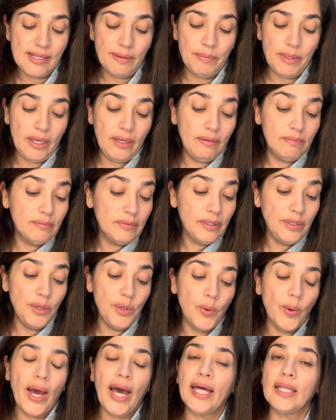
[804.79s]
I mean,
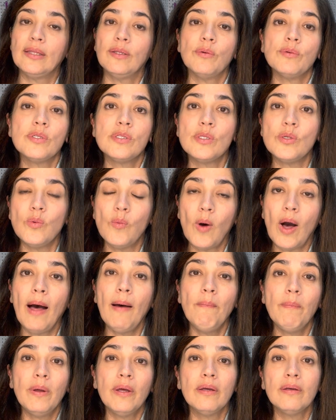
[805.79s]
you add those two
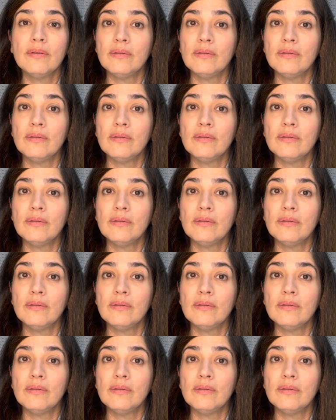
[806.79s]
up,